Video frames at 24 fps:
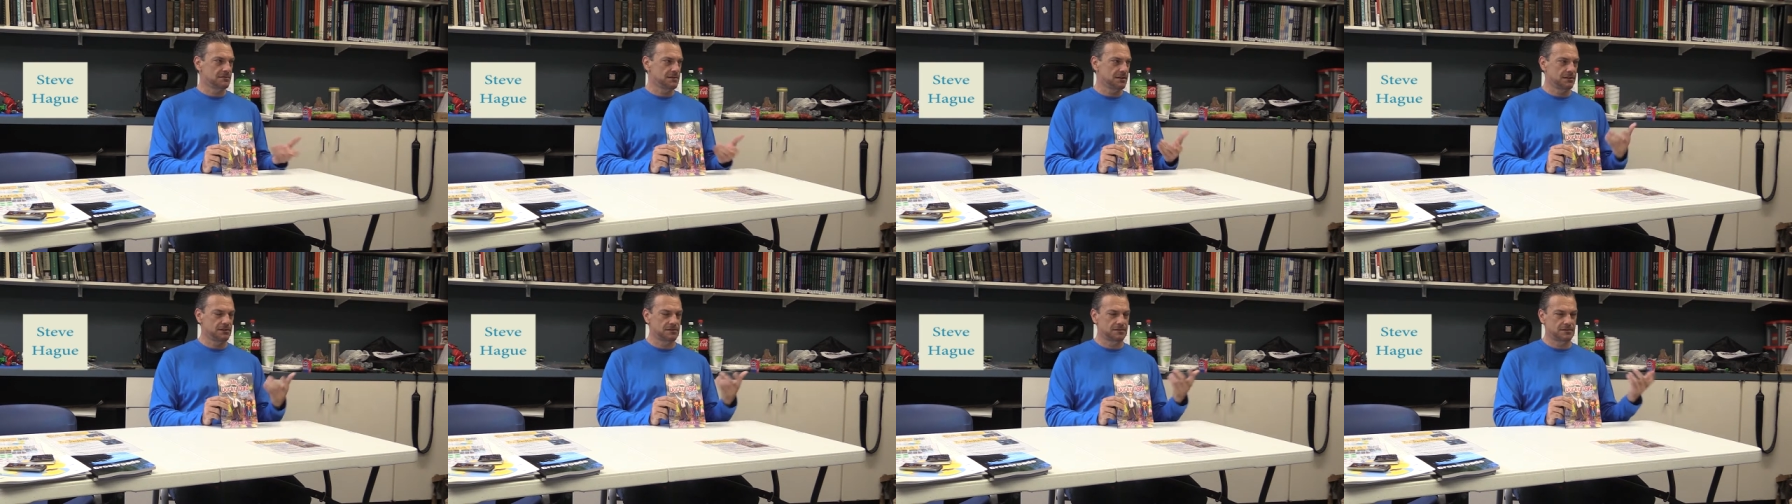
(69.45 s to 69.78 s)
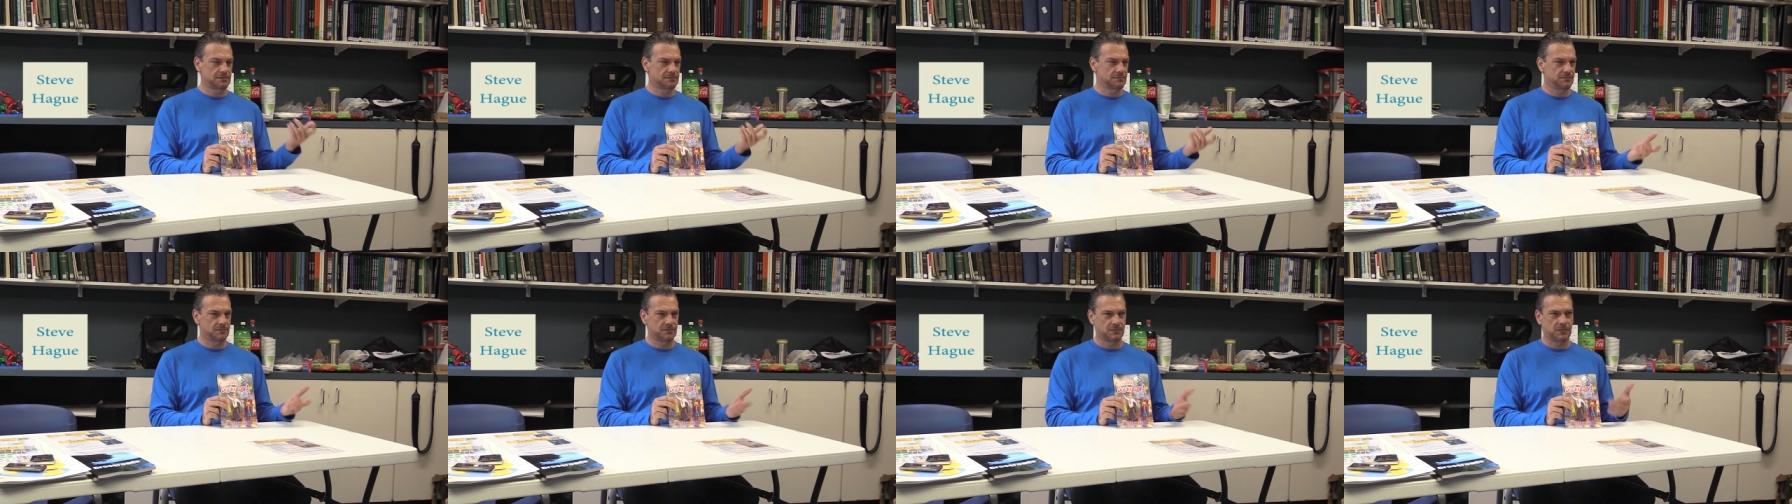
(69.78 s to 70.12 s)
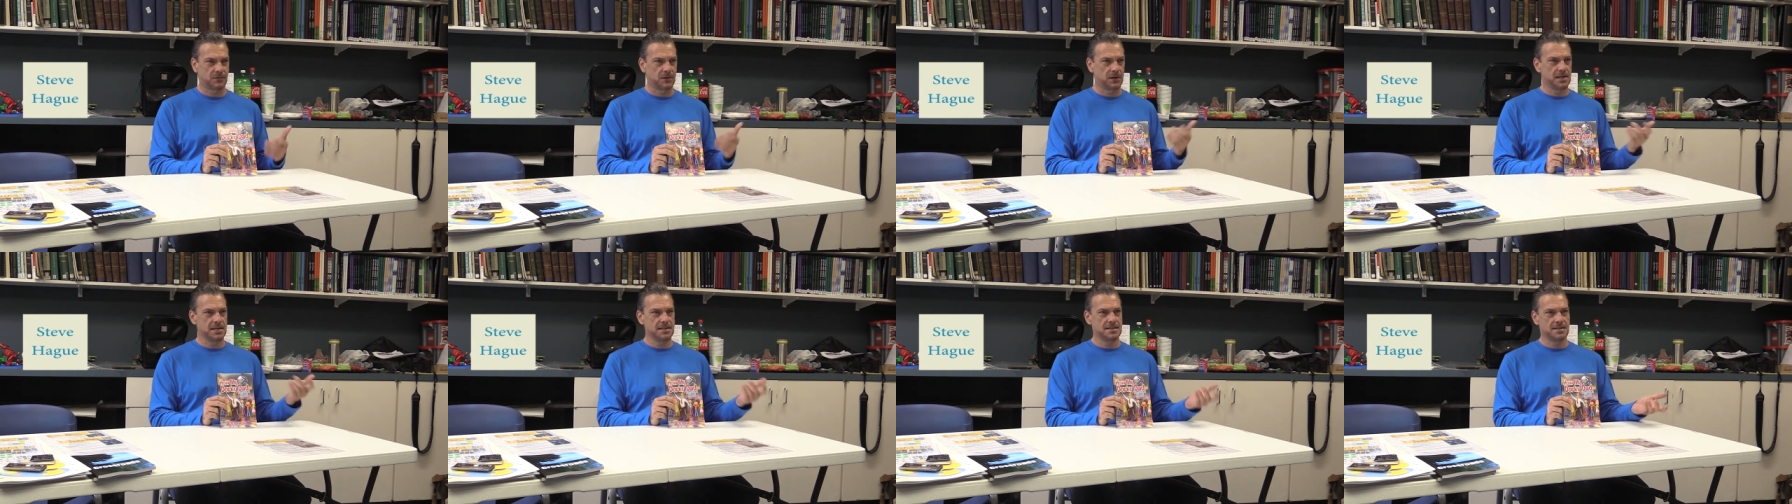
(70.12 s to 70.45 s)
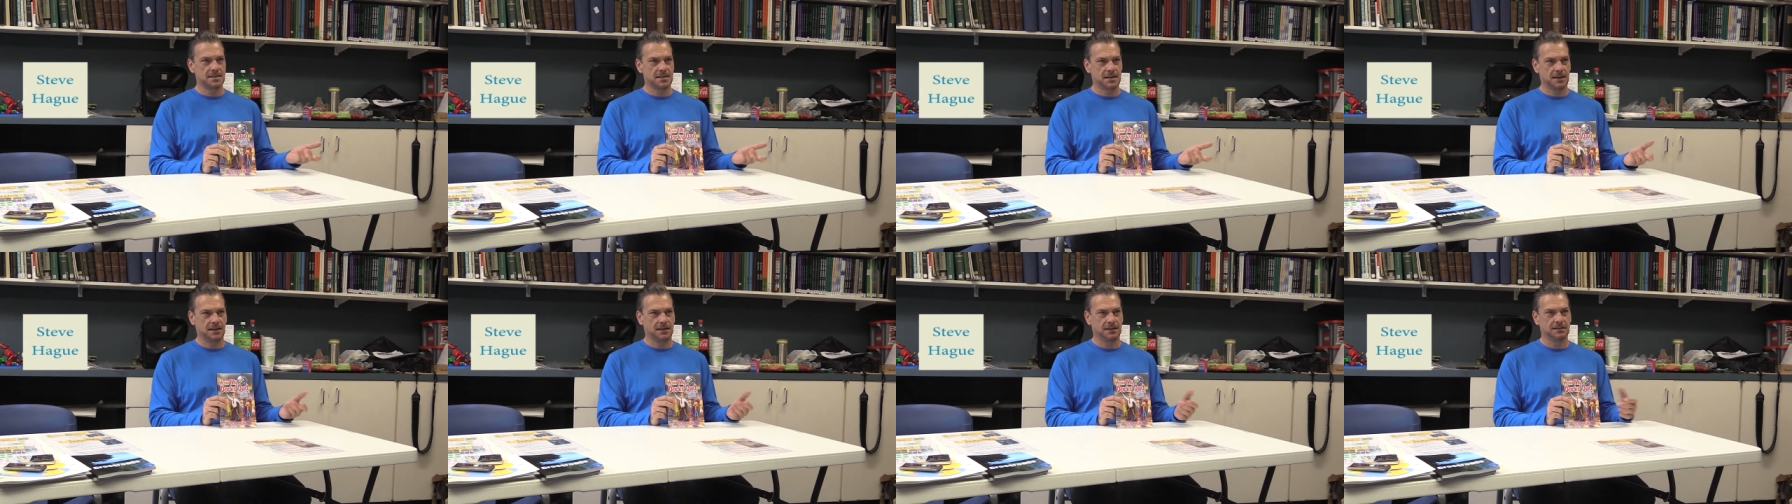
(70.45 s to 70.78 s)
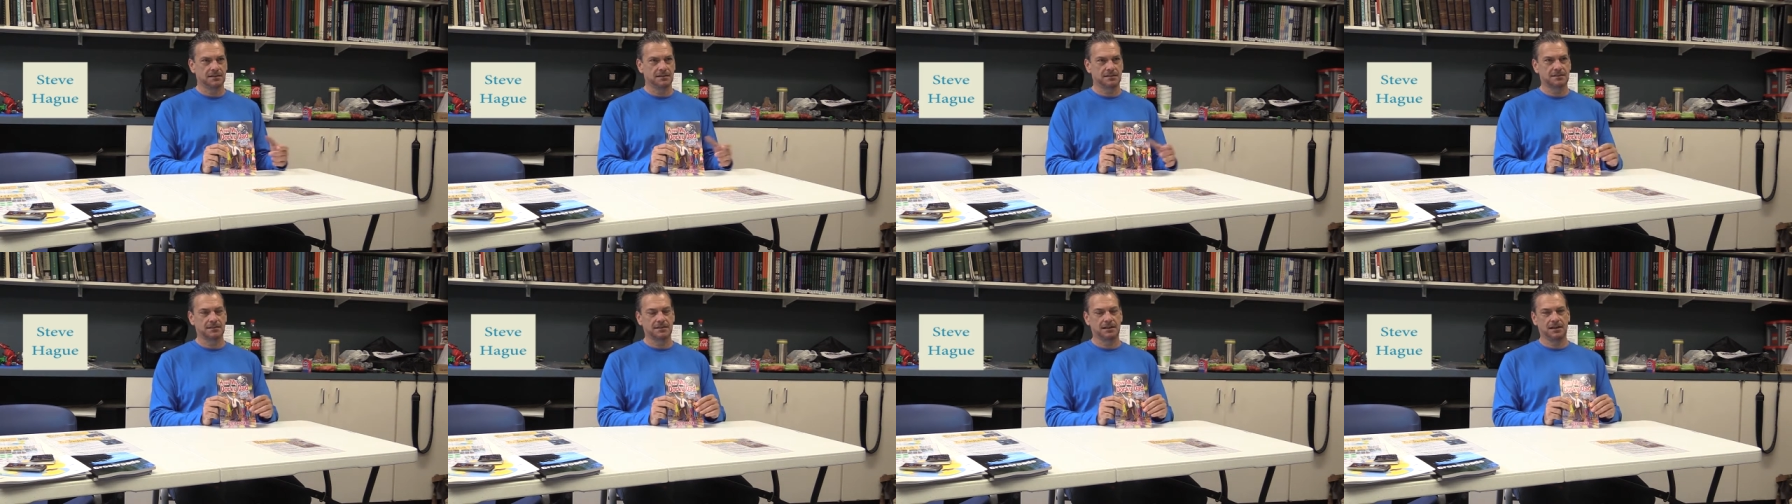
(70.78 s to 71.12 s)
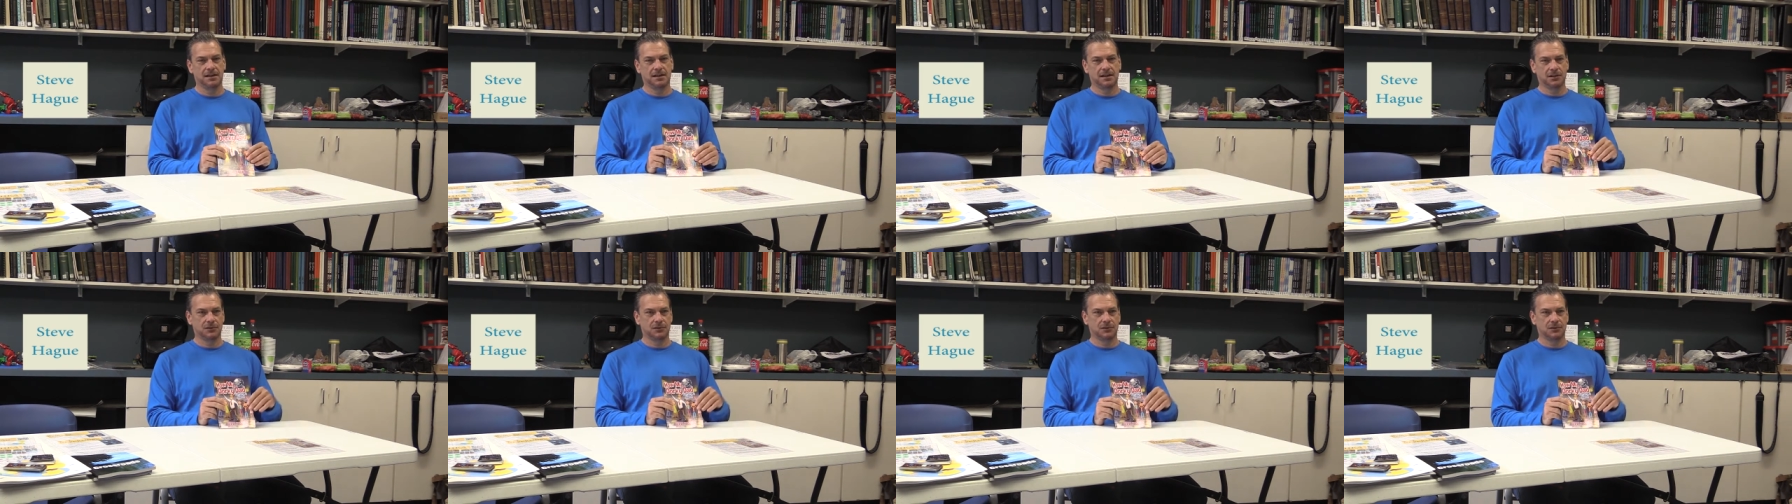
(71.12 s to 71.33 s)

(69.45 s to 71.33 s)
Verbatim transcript: does funny things,